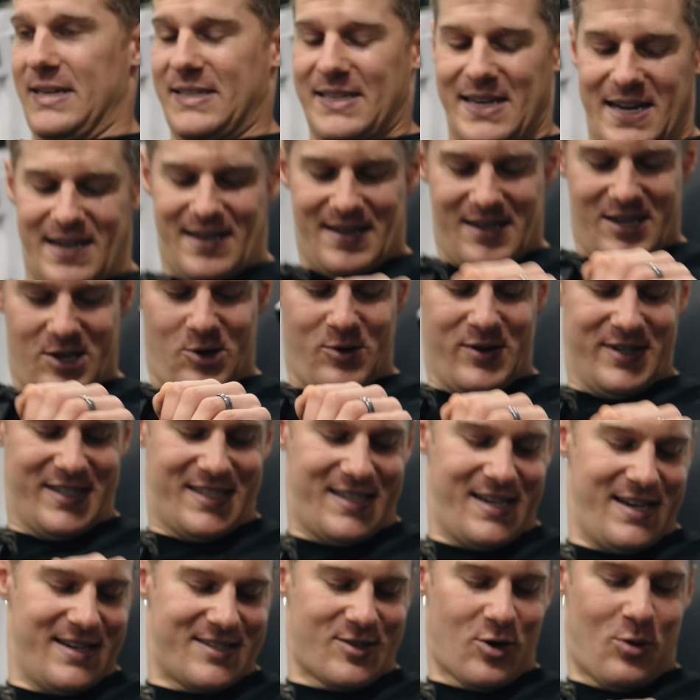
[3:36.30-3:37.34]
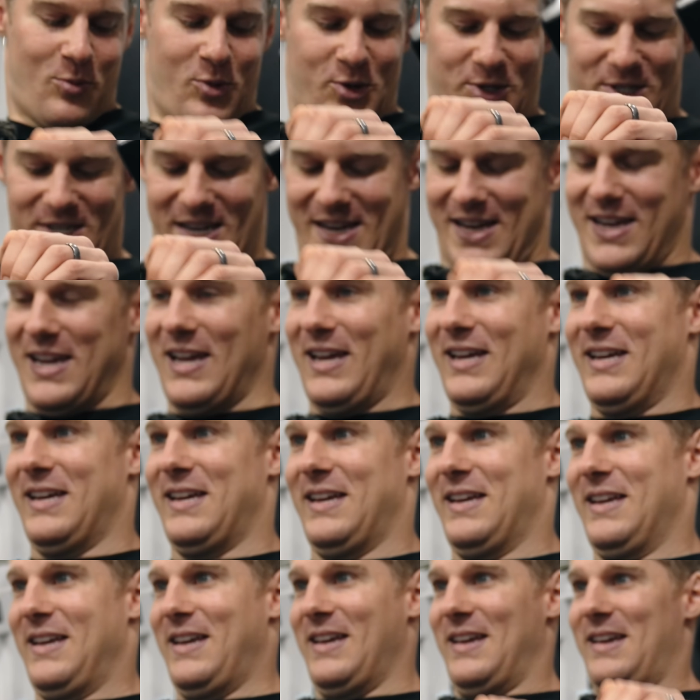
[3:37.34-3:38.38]
it's like, you can see it's almost like,
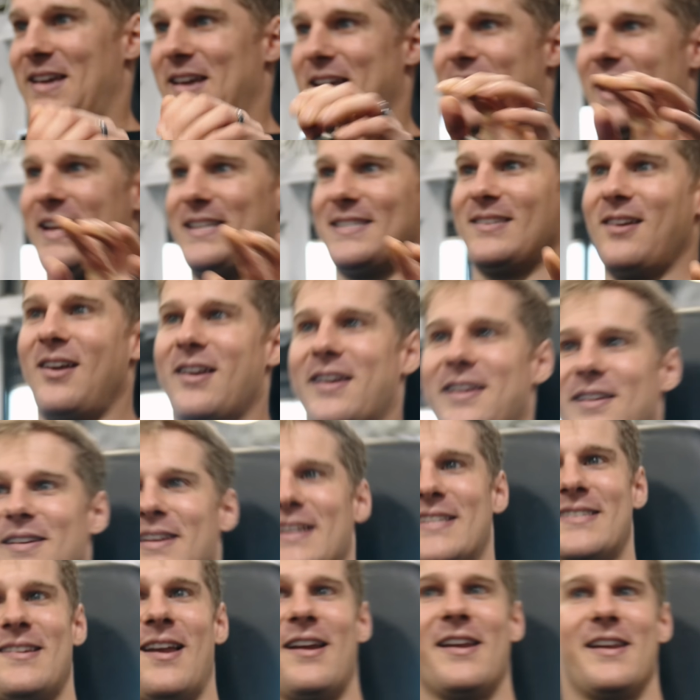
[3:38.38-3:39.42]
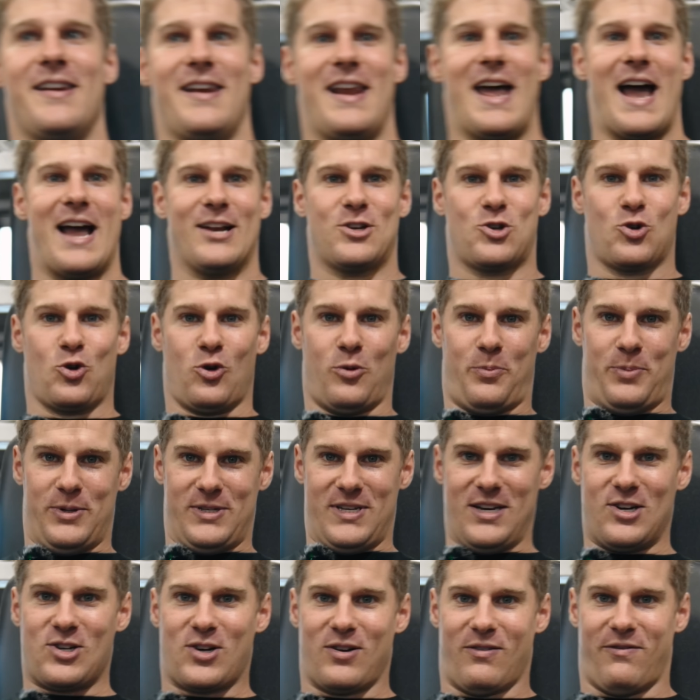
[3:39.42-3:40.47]
it's not a natural
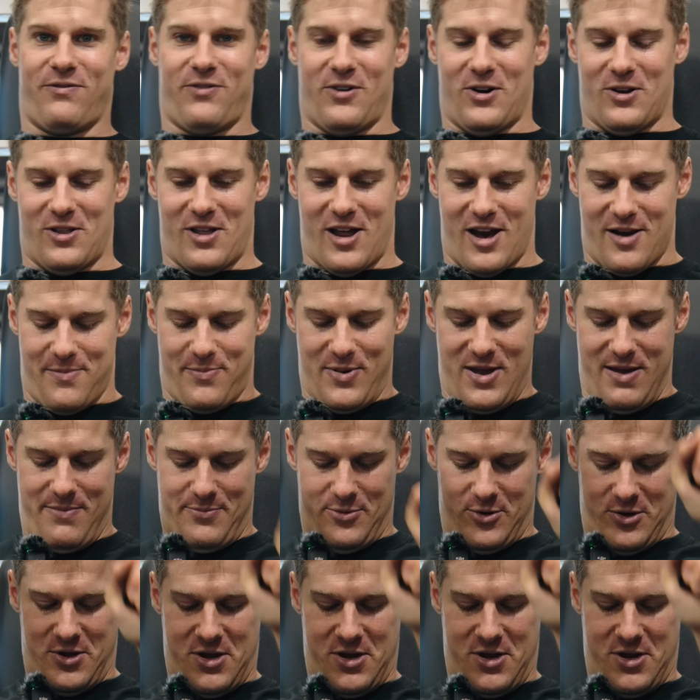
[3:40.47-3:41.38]
position for a lot of people.